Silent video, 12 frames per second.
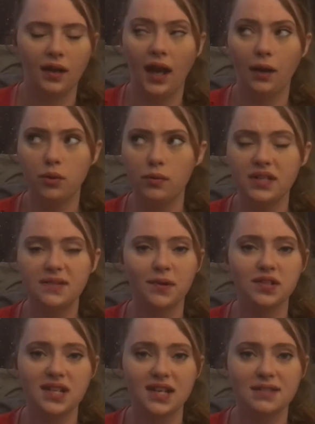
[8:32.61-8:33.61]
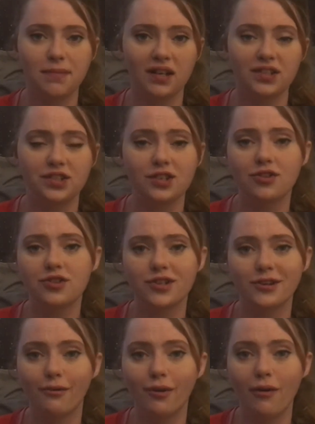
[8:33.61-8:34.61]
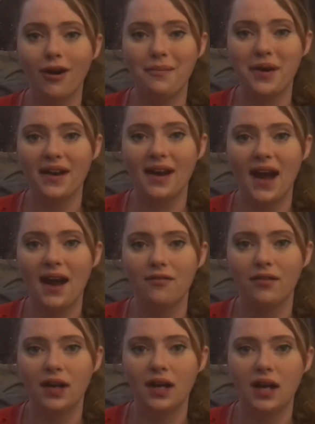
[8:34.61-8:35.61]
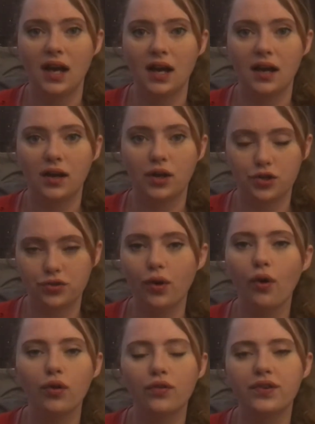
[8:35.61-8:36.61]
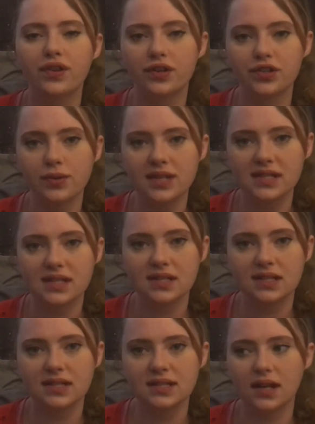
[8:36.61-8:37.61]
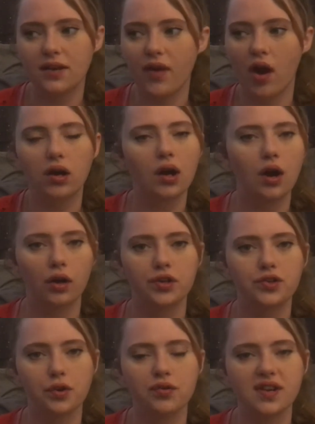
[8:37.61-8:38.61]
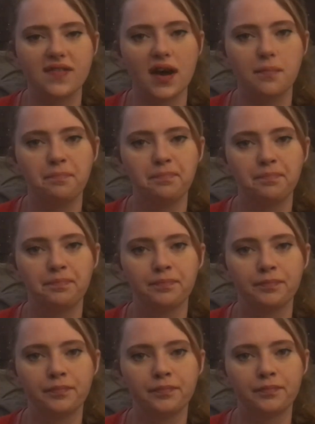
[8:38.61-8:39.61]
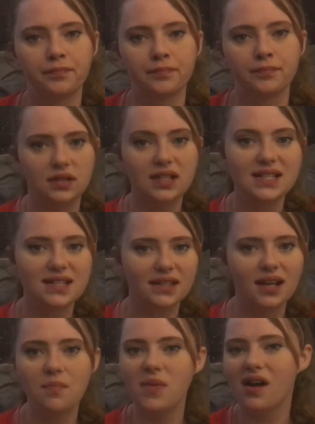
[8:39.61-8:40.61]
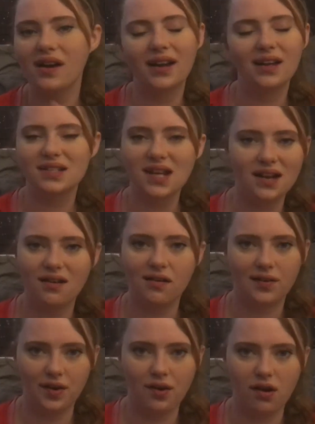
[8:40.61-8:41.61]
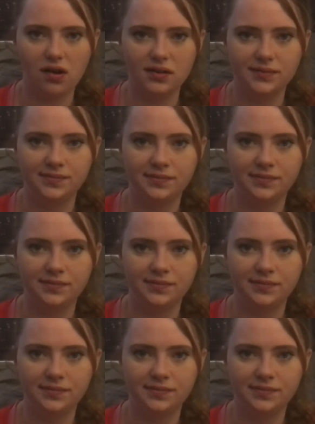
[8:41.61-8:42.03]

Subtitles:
How are we supposed to expect children to grow up and have control over their choices instead of alcohol controlling them? Listen, I'm not anti-alcohol.